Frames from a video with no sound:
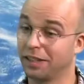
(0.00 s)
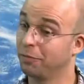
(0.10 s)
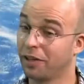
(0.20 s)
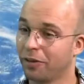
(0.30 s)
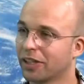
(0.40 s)

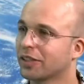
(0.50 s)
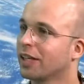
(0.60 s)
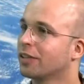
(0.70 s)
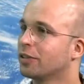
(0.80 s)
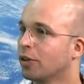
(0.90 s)
very
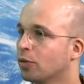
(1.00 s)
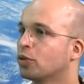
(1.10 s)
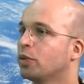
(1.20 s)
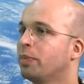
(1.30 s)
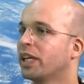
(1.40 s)
excited to go
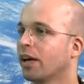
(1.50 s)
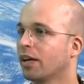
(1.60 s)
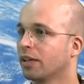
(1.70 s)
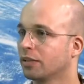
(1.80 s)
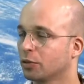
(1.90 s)
to the Big
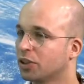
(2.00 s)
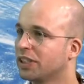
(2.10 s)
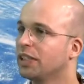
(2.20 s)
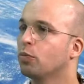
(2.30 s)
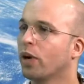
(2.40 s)
Island to
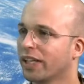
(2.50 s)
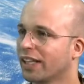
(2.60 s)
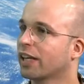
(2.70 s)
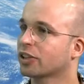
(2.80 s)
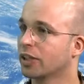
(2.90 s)
see what it
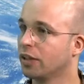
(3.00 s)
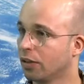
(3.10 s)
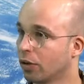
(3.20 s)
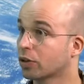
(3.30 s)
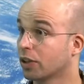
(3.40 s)
actually
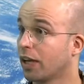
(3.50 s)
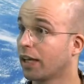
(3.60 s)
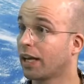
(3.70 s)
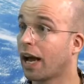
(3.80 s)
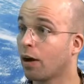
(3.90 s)
looks
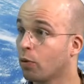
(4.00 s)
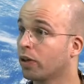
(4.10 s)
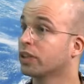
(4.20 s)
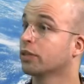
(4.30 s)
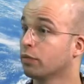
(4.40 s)
like. How
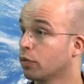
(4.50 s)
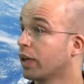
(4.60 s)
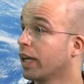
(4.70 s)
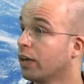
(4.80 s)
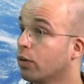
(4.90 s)
is the
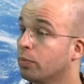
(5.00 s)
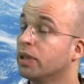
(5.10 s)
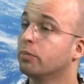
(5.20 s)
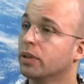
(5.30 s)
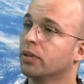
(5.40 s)
volcano
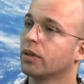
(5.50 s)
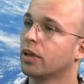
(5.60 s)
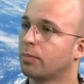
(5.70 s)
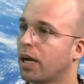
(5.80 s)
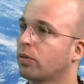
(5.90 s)
being built
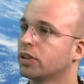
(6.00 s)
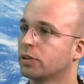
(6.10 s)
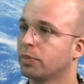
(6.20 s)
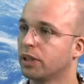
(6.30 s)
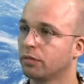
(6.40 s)
up? How it's
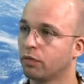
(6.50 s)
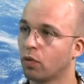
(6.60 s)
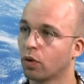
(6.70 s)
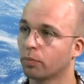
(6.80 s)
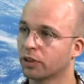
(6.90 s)
being
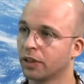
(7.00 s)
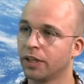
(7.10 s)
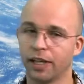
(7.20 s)
formed?